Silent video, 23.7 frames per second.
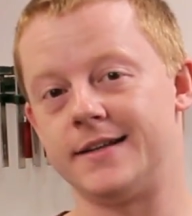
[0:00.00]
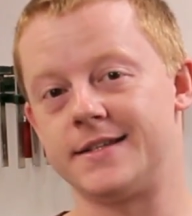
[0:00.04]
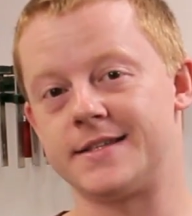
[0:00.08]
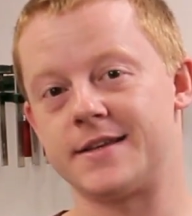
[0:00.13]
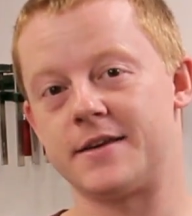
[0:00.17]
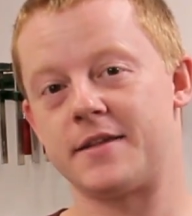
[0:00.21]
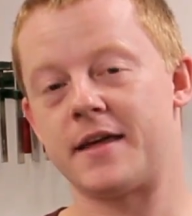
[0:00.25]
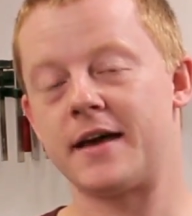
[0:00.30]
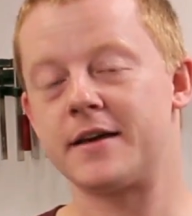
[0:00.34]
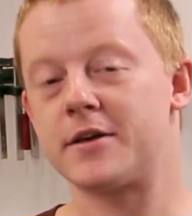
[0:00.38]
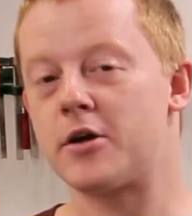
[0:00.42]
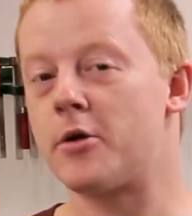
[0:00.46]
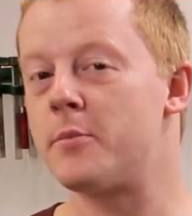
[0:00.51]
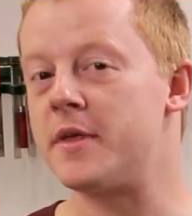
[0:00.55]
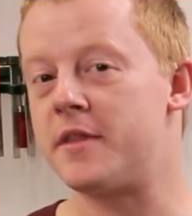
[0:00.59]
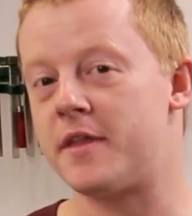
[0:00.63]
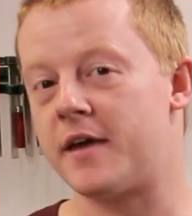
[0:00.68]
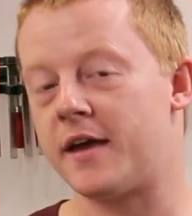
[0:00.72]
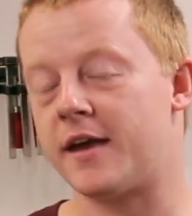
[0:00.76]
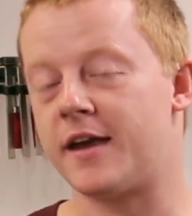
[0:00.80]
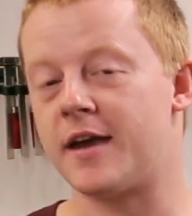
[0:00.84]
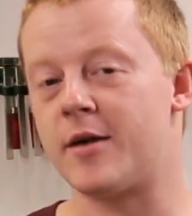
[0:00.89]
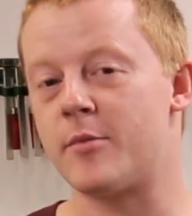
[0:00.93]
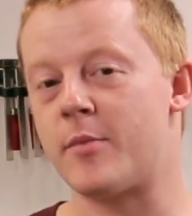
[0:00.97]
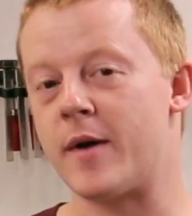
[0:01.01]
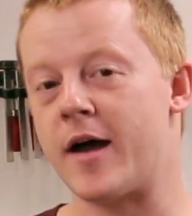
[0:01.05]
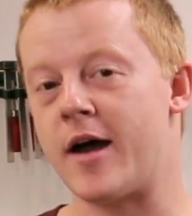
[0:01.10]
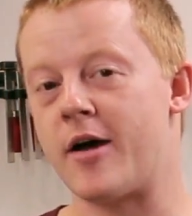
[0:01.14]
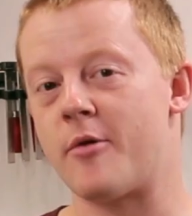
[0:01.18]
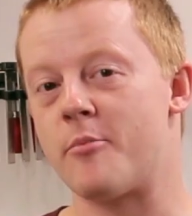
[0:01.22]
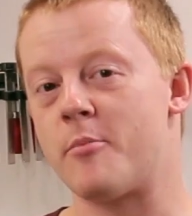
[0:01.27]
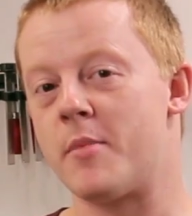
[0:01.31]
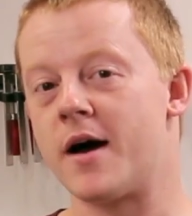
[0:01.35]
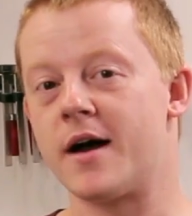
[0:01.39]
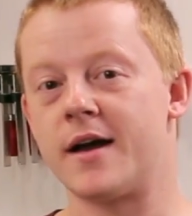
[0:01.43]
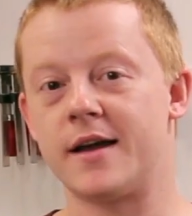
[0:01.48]
And so that got me thinking
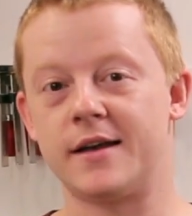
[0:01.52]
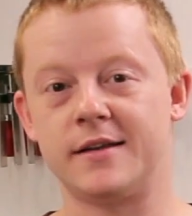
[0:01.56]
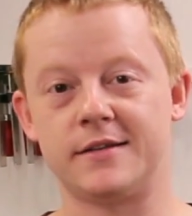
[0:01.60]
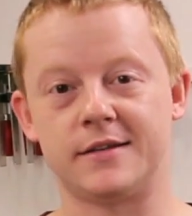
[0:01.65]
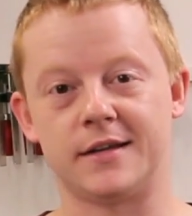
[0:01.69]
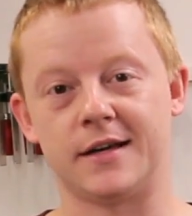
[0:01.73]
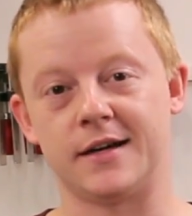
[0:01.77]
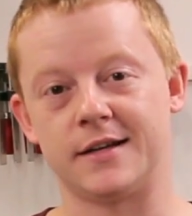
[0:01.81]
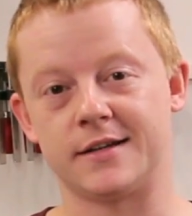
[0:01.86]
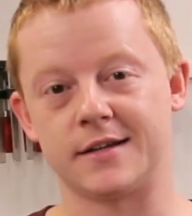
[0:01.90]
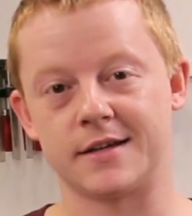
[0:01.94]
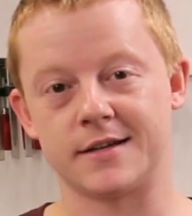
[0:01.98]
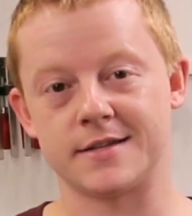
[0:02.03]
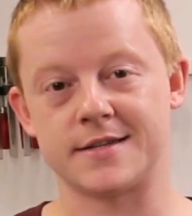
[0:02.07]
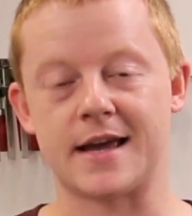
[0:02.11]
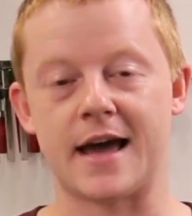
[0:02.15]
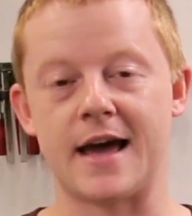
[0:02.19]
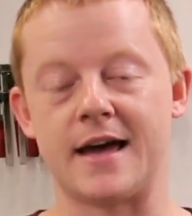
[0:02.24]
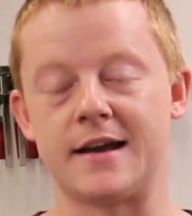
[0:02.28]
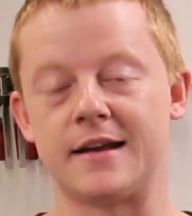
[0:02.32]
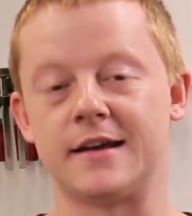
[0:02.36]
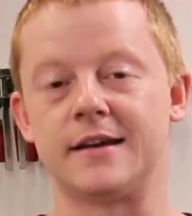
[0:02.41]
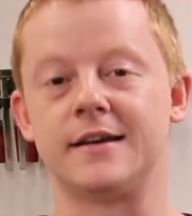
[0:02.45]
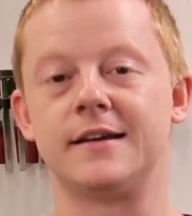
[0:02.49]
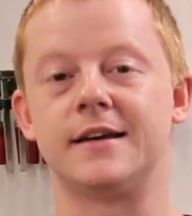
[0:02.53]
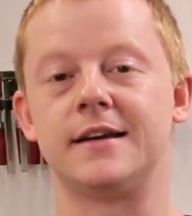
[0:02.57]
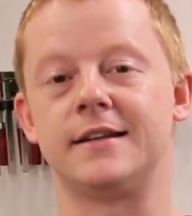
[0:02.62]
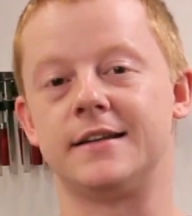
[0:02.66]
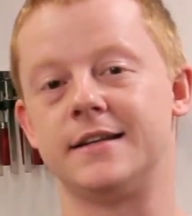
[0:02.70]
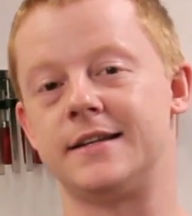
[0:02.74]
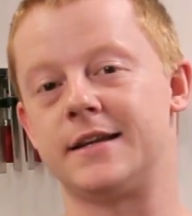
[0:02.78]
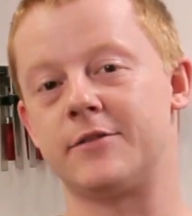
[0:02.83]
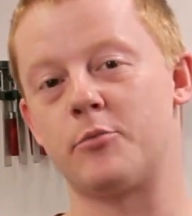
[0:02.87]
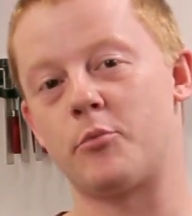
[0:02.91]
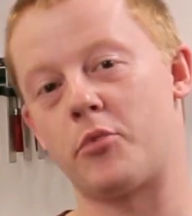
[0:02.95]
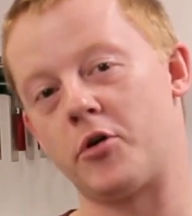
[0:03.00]
about my LIDAR scanner and
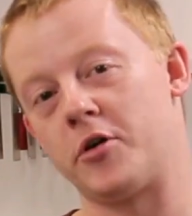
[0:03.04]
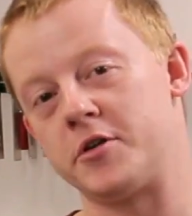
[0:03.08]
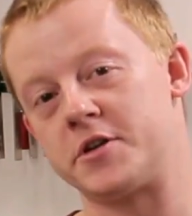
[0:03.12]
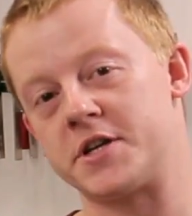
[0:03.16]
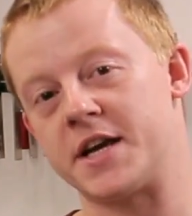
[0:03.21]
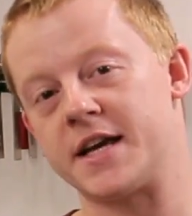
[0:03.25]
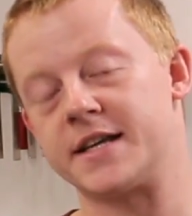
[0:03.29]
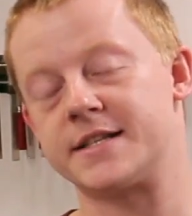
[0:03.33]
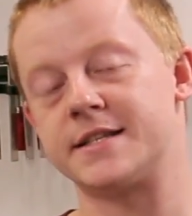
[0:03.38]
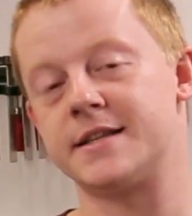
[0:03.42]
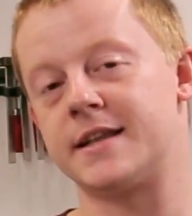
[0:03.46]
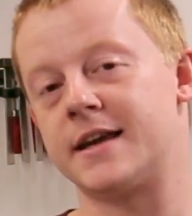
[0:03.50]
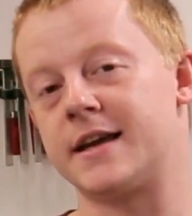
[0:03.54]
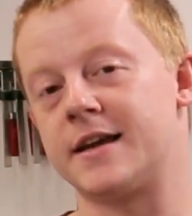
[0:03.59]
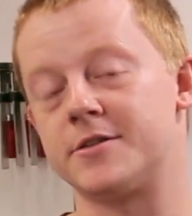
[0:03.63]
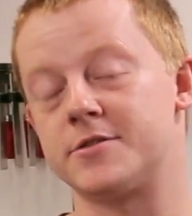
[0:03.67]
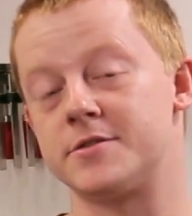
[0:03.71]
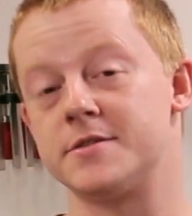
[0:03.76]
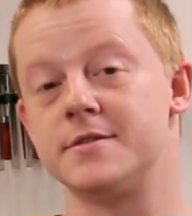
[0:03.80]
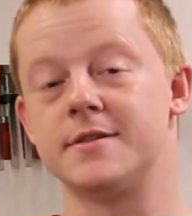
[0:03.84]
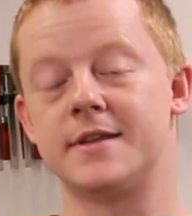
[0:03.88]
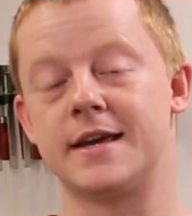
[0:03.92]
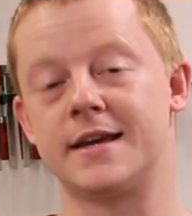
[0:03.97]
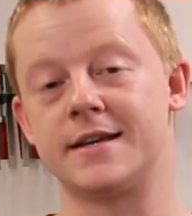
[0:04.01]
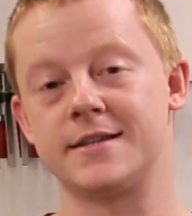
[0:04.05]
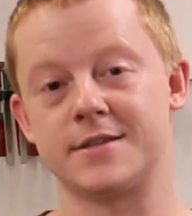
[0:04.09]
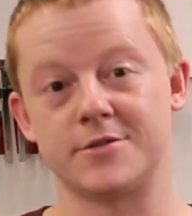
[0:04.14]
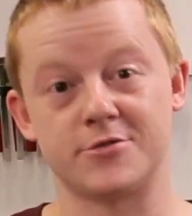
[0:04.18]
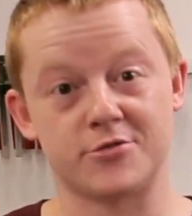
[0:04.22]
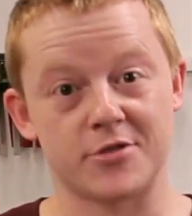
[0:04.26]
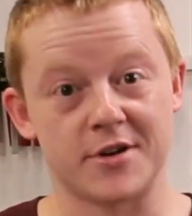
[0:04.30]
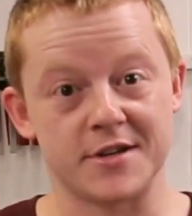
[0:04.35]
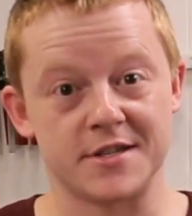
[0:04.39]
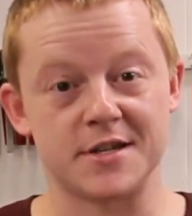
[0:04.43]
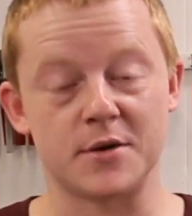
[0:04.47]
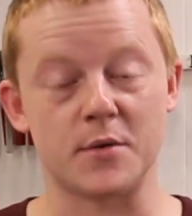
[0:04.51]
the different projects and things I was
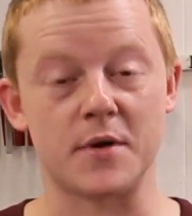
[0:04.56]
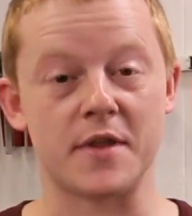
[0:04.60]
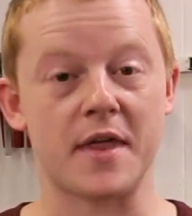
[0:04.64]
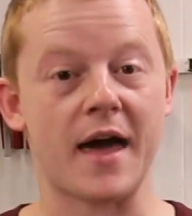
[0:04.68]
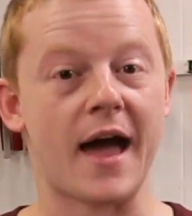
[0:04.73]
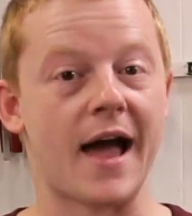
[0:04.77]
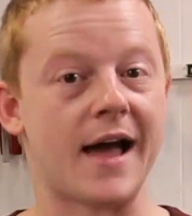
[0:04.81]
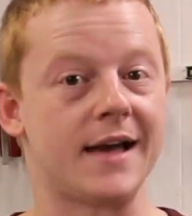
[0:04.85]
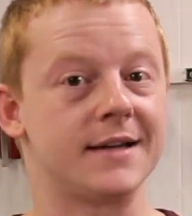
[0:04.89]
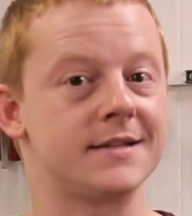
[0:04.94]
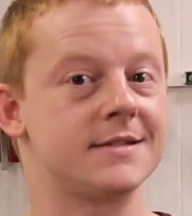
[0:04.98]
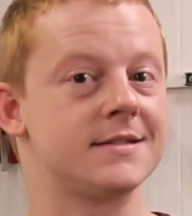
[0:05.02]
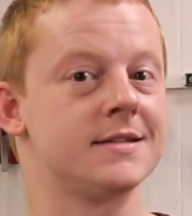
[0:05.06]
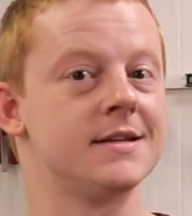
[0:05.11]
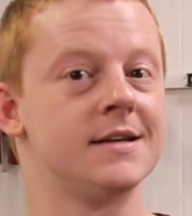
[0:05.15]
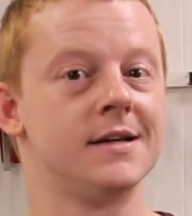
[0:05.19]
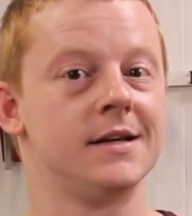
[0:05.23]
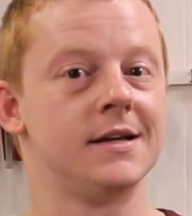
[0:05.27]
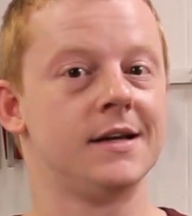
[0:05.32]
trying to do with that.